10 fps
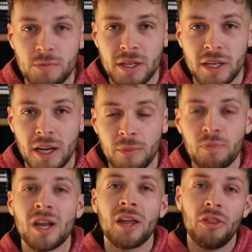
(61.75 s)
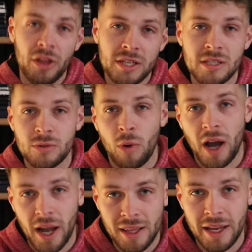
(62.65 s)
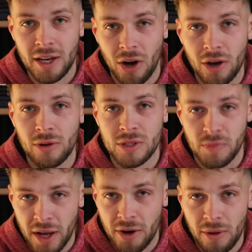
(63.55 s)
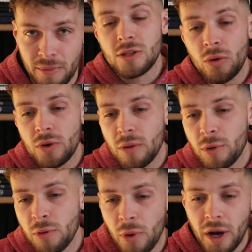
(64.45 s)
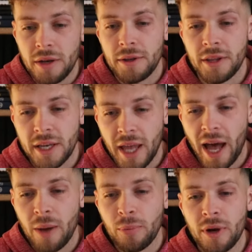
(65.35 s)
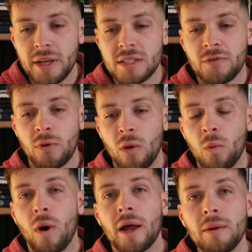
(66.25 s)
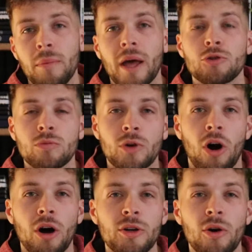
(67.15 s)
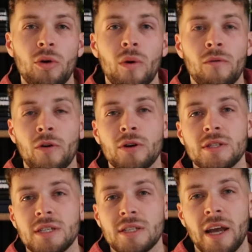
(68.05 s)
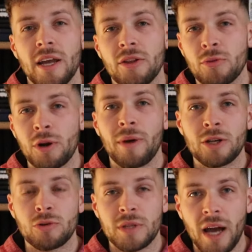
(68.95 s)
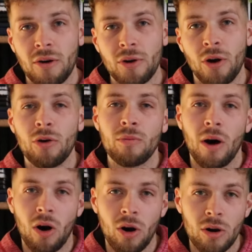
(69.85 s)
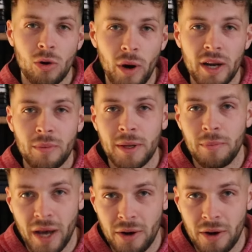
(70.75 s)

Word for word: speaking, this is why I like condos better. So number one, the cap rates for a one bedroom condo versus a three bedroom townhome are quite a bit